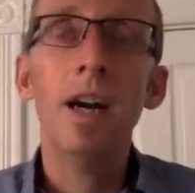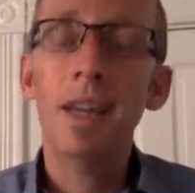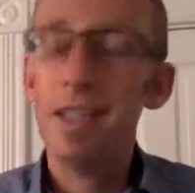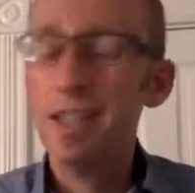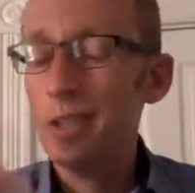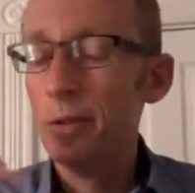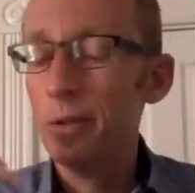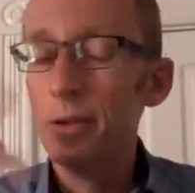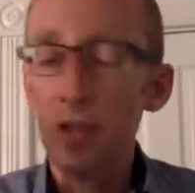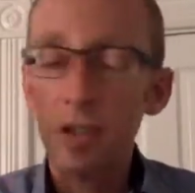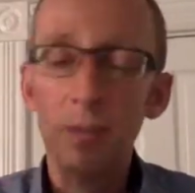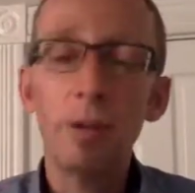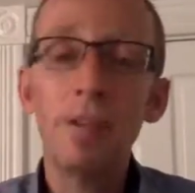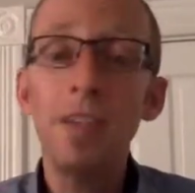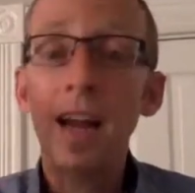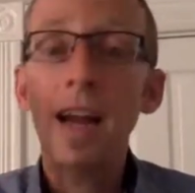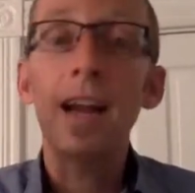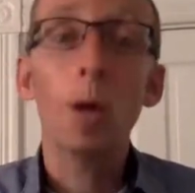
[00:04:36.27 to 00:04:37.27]
We talked
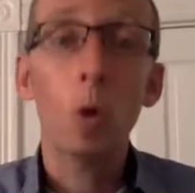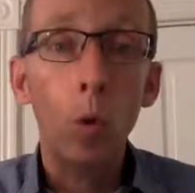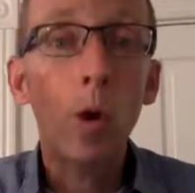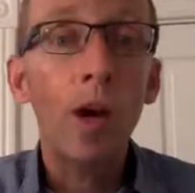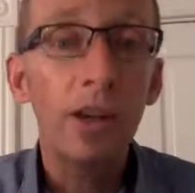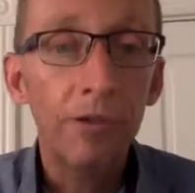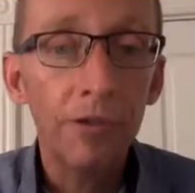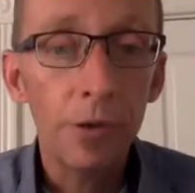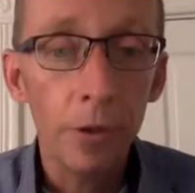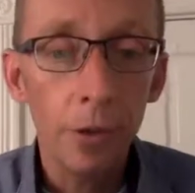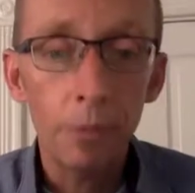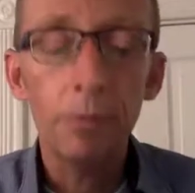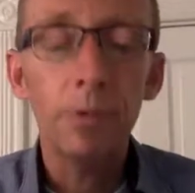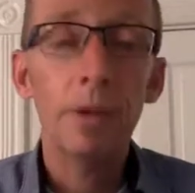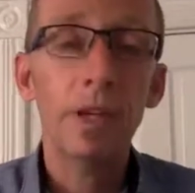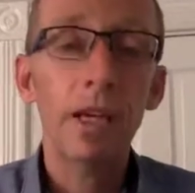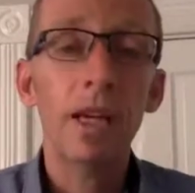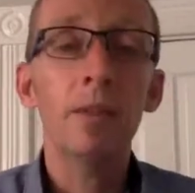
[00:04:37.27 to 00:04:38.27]
about that, quite a few.
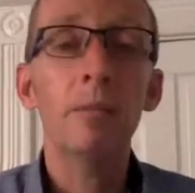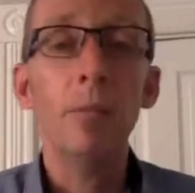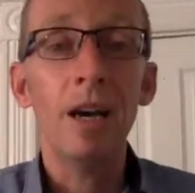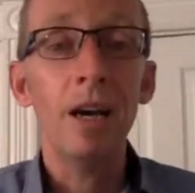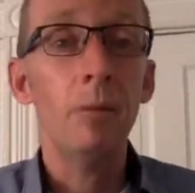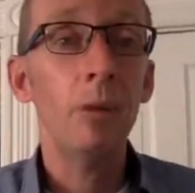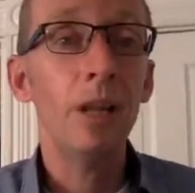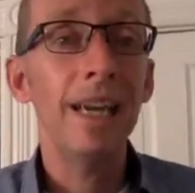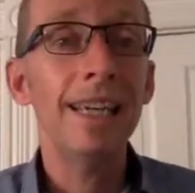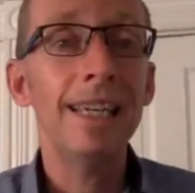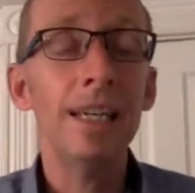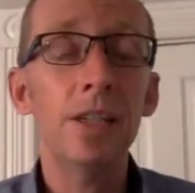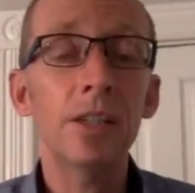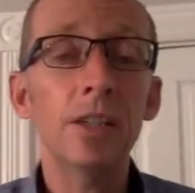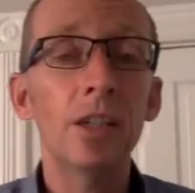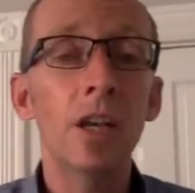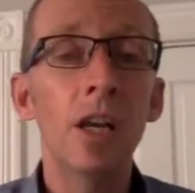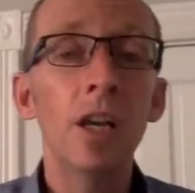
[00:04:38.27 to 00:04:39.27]
Okay, bottom line
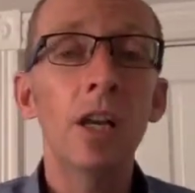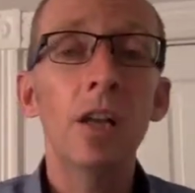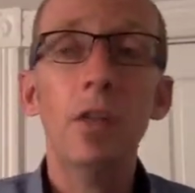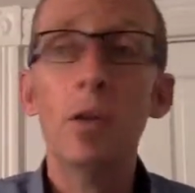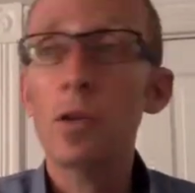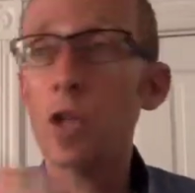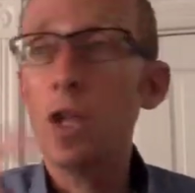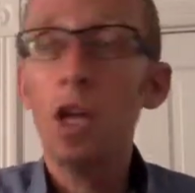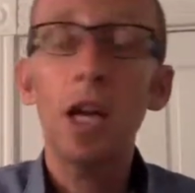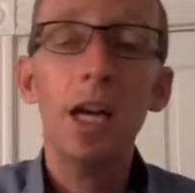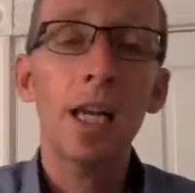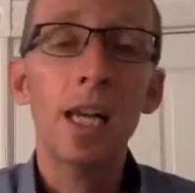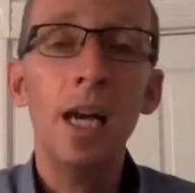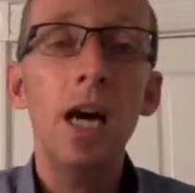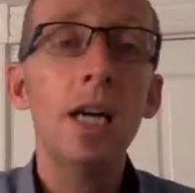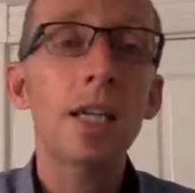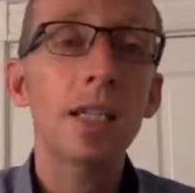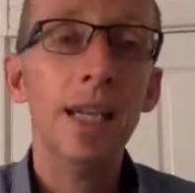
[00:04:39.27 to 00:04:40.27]
is there's a lot of
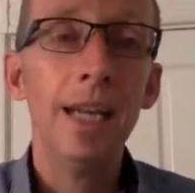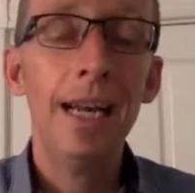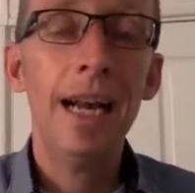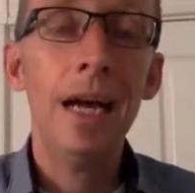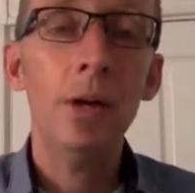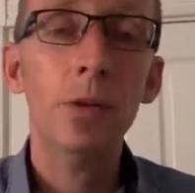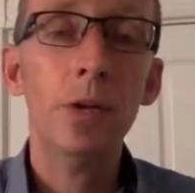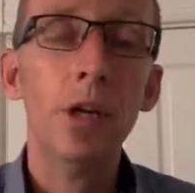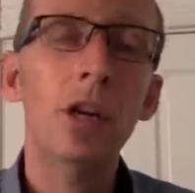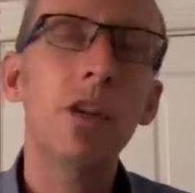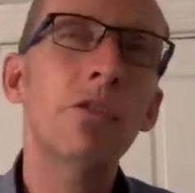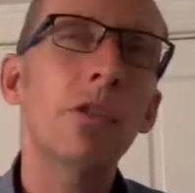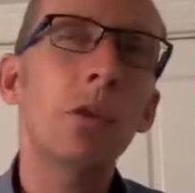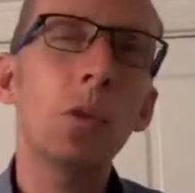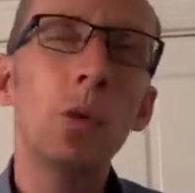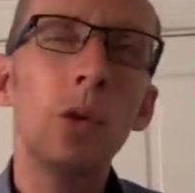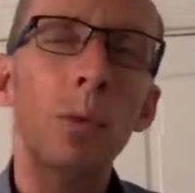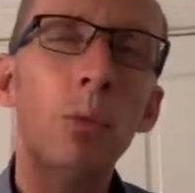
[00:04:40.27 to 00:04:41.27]
content out there. If
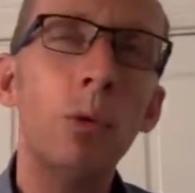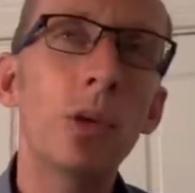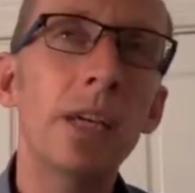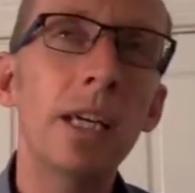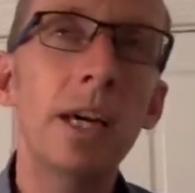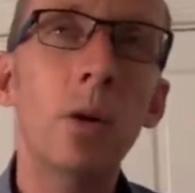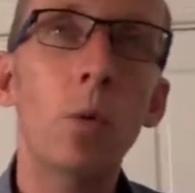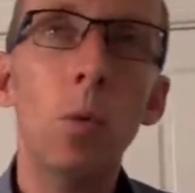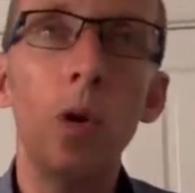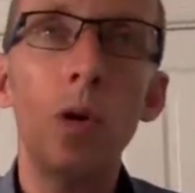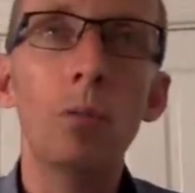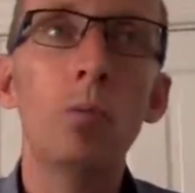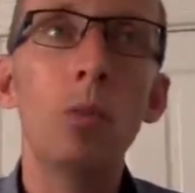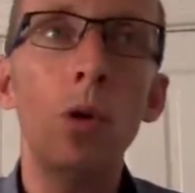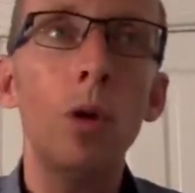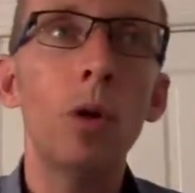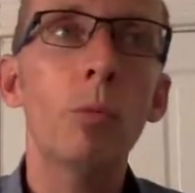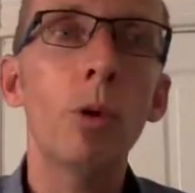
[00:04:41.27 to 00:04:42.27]
you're only putting out 1
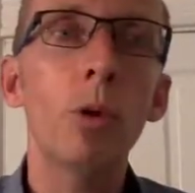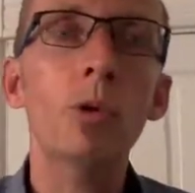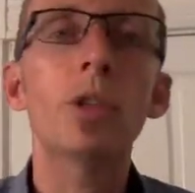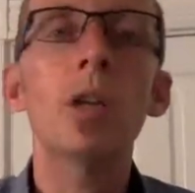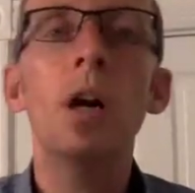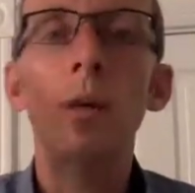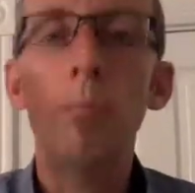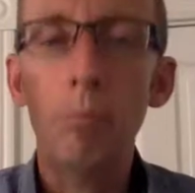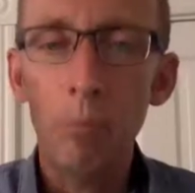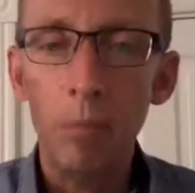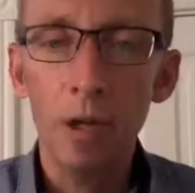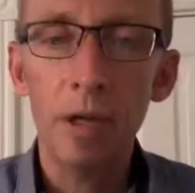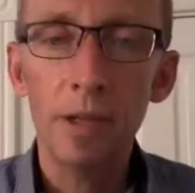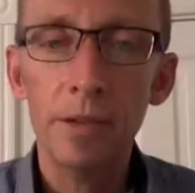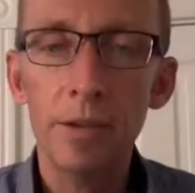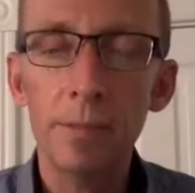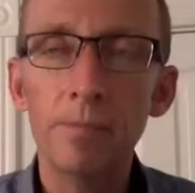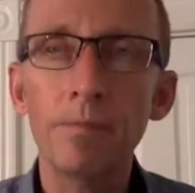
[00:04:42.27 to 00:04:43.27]
blog post a
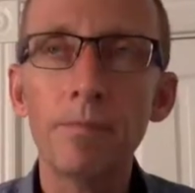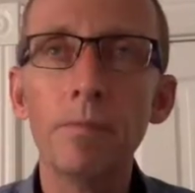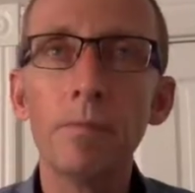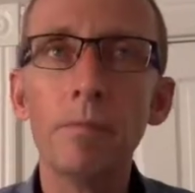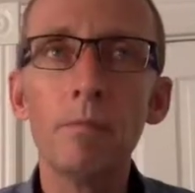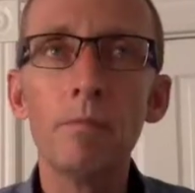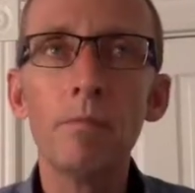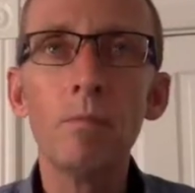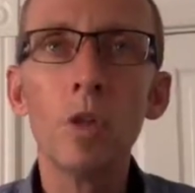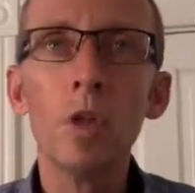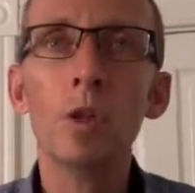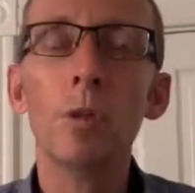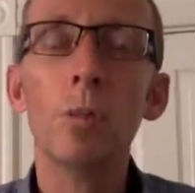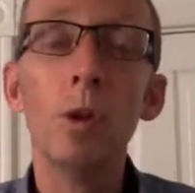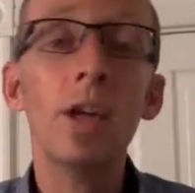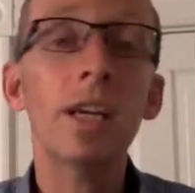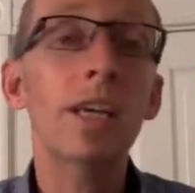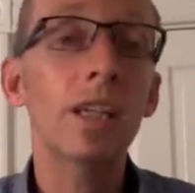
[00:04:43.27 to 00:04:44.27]
month, you're
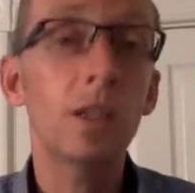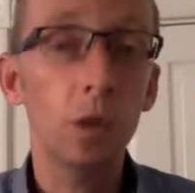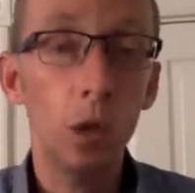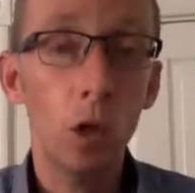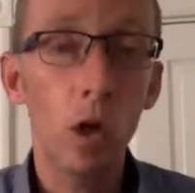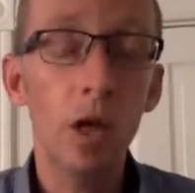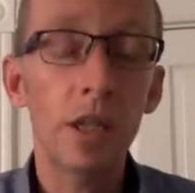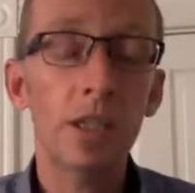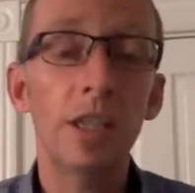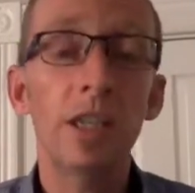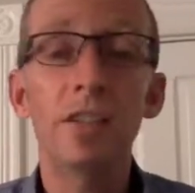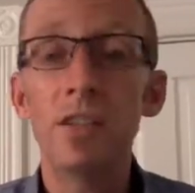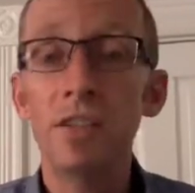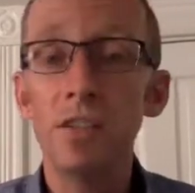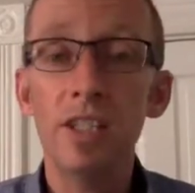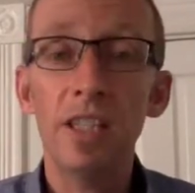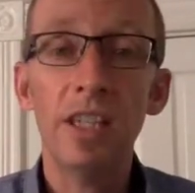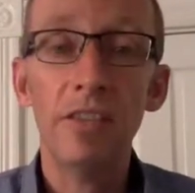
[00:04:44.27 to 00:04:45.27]
probably getting lost in the
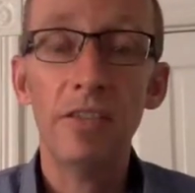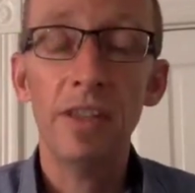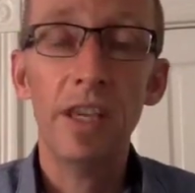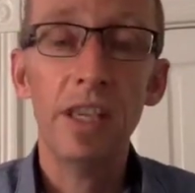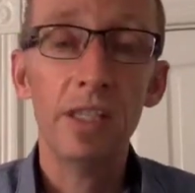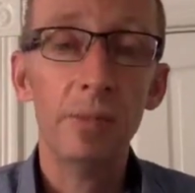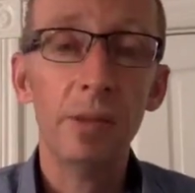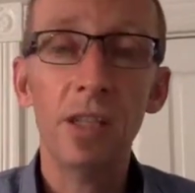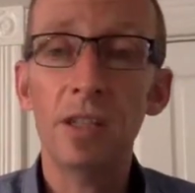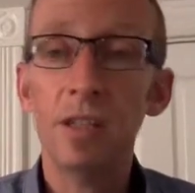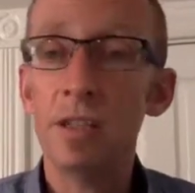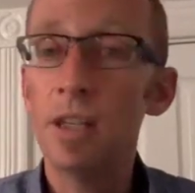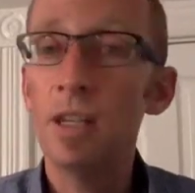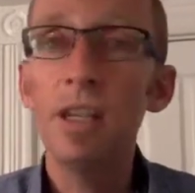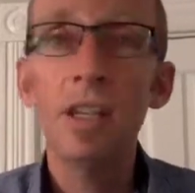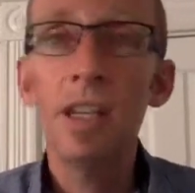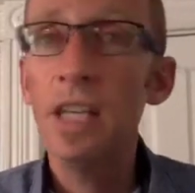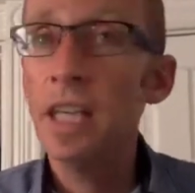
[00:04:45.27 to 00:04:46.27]
sea of things, because
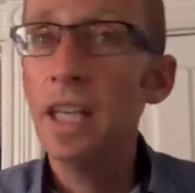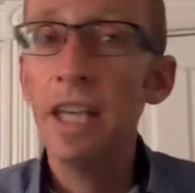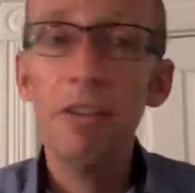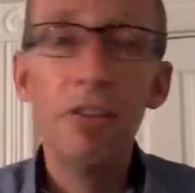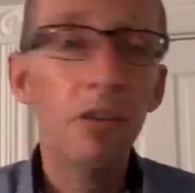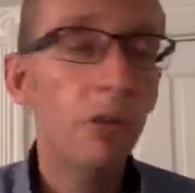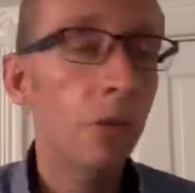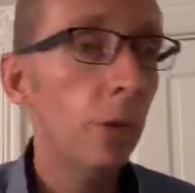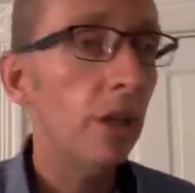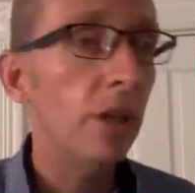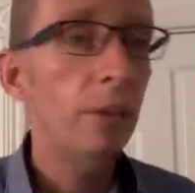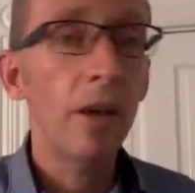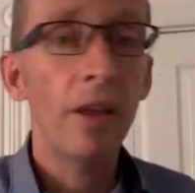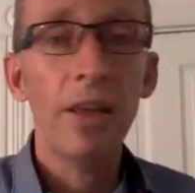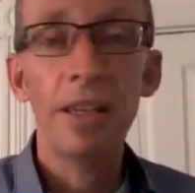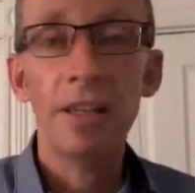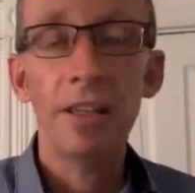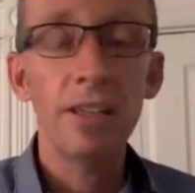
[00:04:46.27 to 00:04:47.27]
even if you email
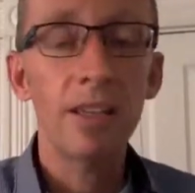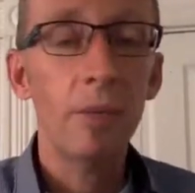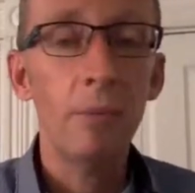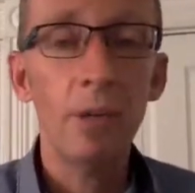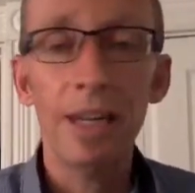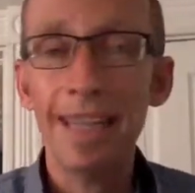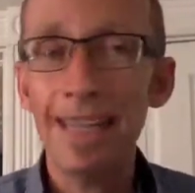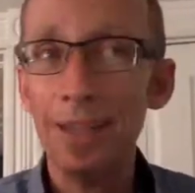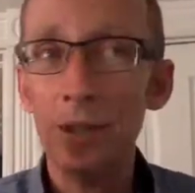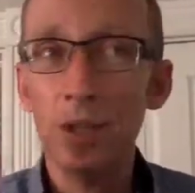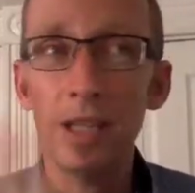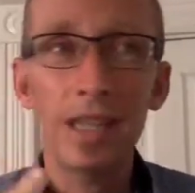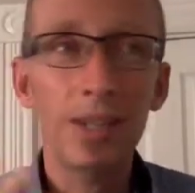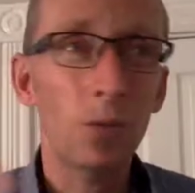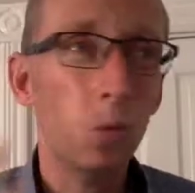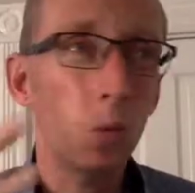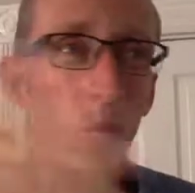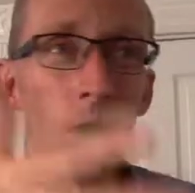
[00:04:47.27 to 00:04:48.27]
that to somebody,
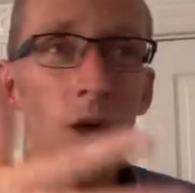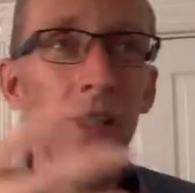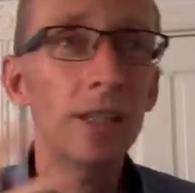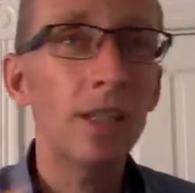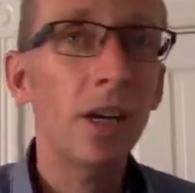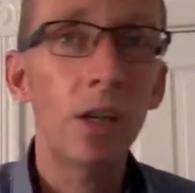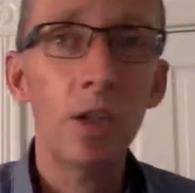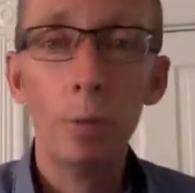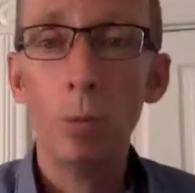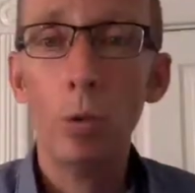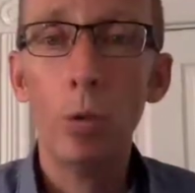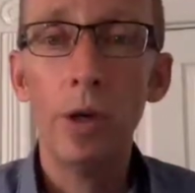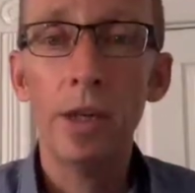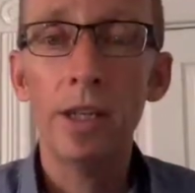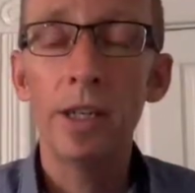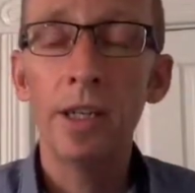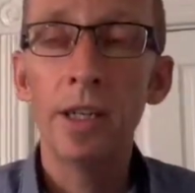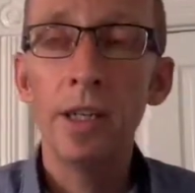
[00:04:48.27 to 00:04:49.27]
that's 1 touch
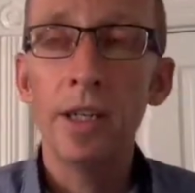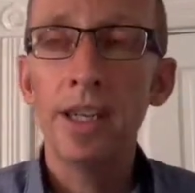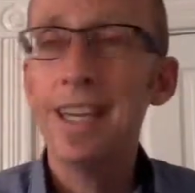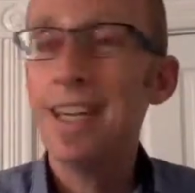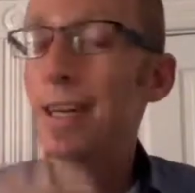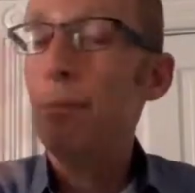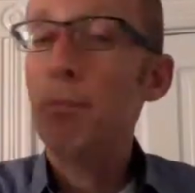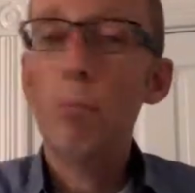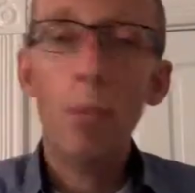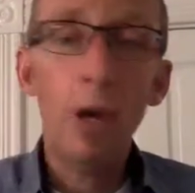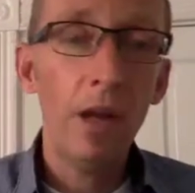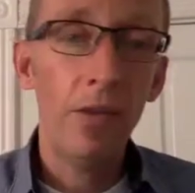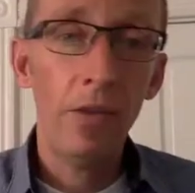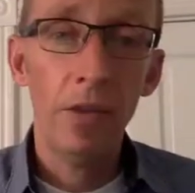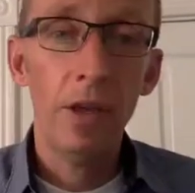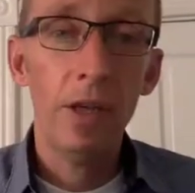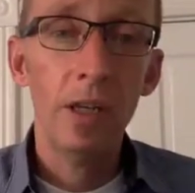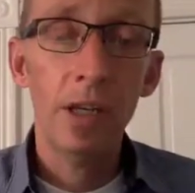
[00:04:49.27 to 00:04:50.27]
point in a month.